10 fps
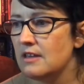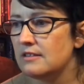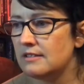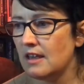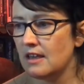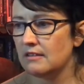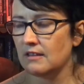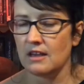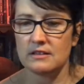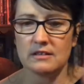say
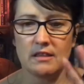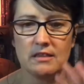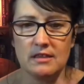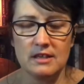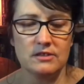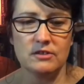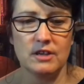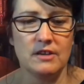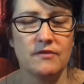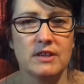that these are
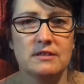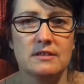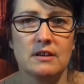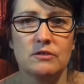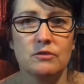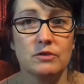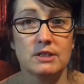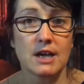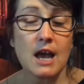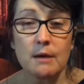the events that are going
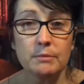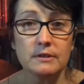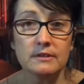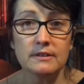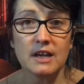to happen